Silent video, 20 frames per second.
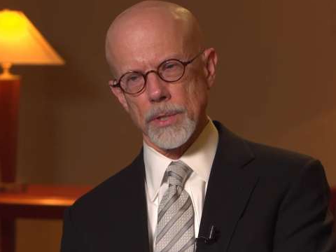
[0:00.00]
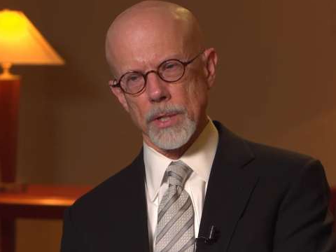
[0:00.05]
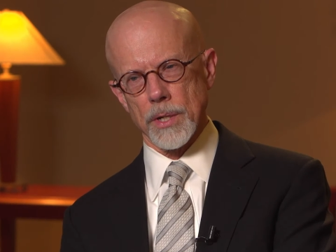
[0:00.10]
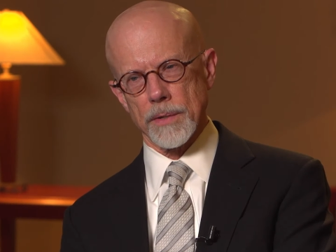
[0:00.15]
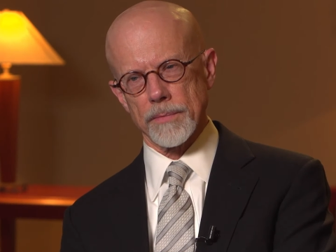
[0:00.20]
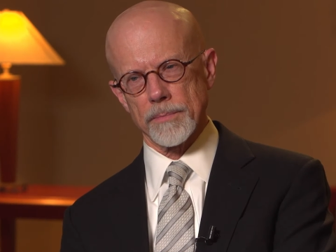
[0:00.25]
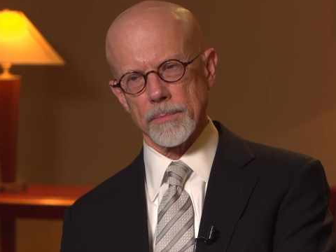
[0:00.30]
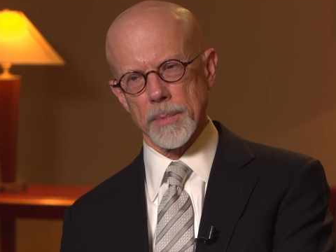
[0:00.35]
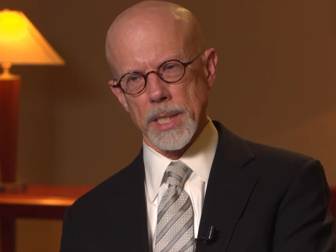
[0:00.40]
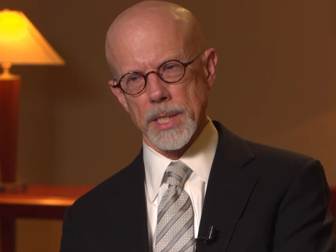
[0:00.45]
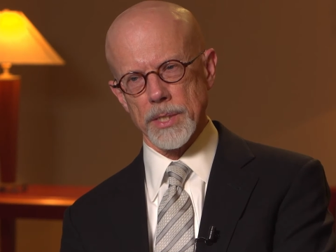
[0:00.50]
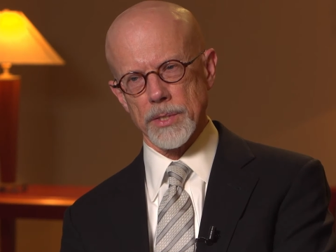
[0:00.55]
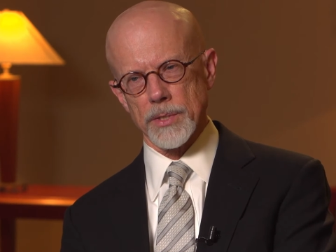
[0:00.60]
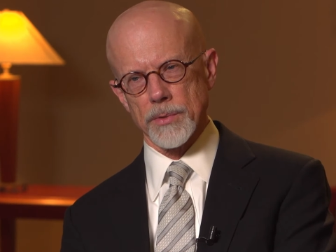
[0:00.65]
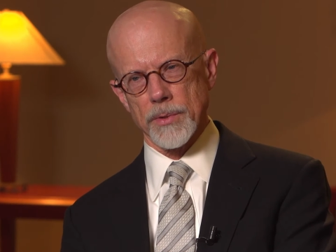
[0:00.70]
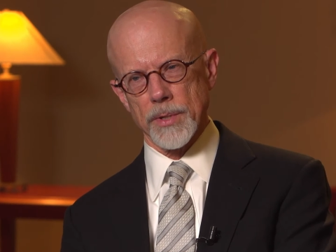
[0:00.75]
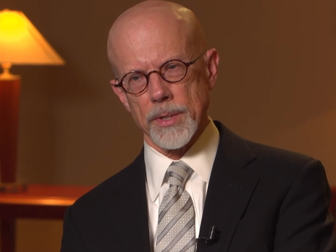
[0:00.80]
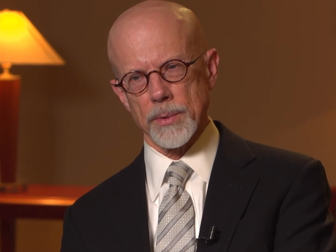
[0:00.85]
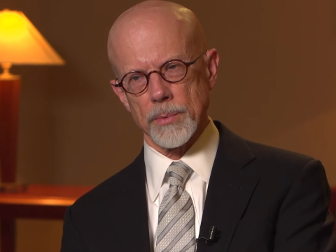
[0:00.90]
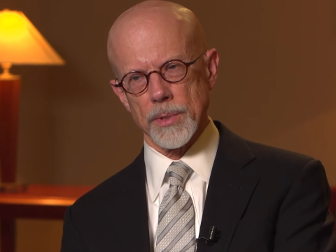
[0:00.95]
off Main
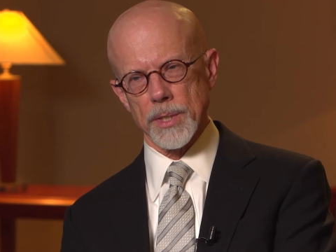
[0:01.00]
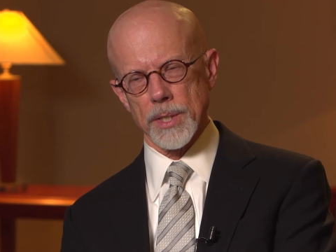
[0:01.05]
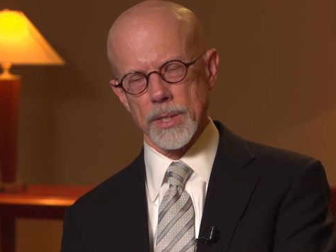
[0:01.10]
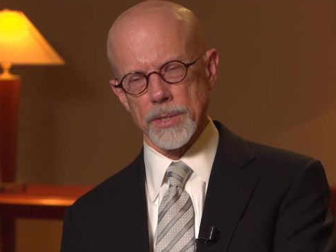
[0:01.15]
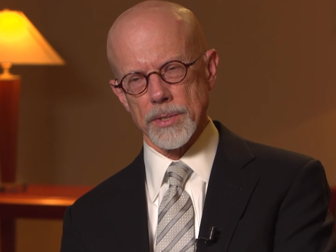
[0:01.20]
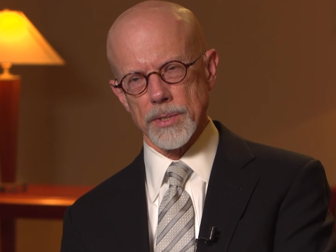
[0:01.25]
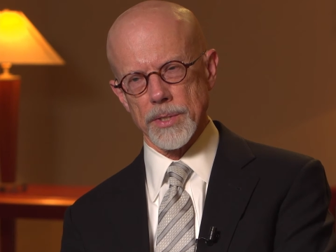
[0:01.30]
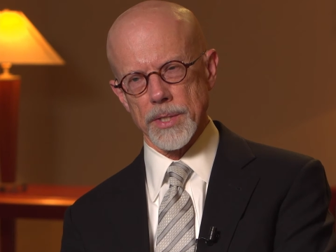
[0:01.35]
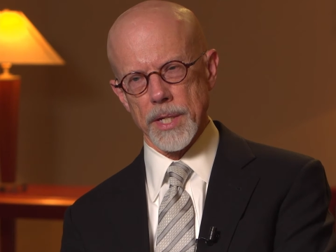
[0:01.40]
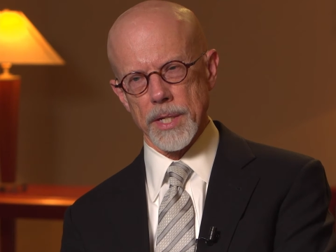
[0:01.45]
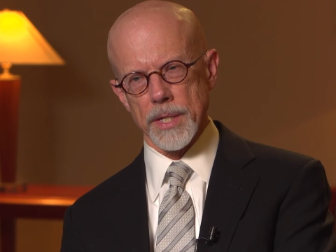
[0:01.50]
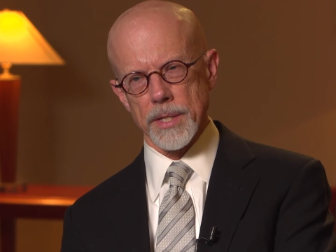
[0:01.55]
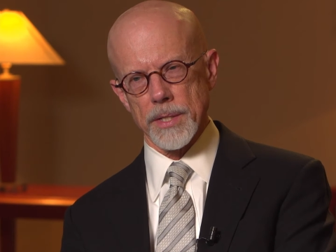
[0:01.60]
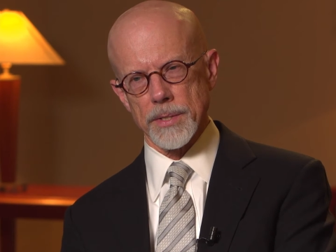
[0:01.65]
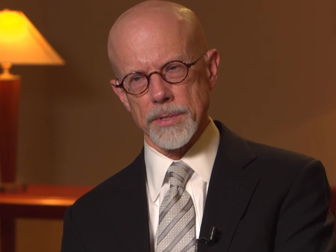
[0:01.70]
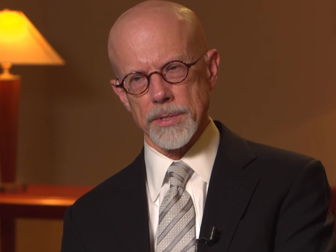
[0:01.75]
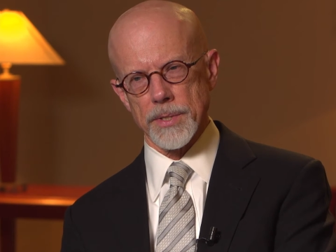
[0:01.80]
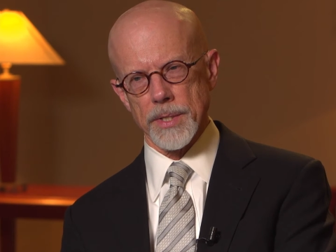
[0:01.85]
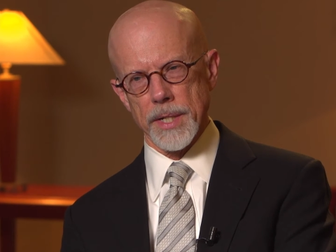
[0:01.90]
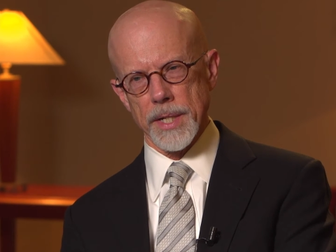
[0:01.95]
Street with the consent of
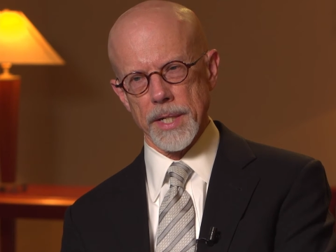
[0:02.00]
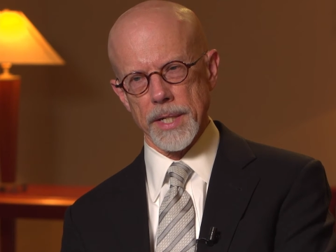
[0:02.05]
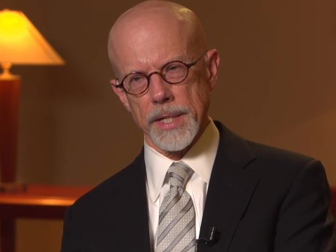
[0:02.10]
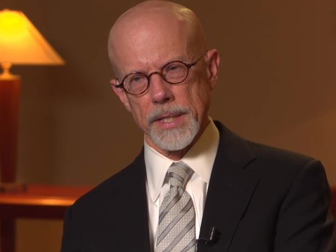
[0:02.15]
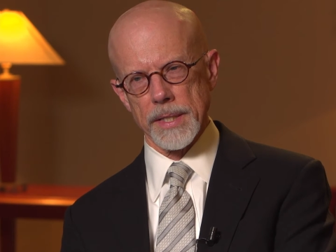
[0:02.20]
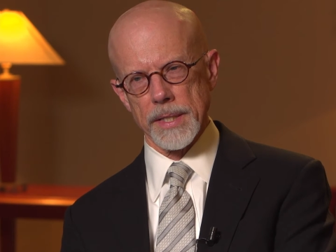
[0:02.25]
the city.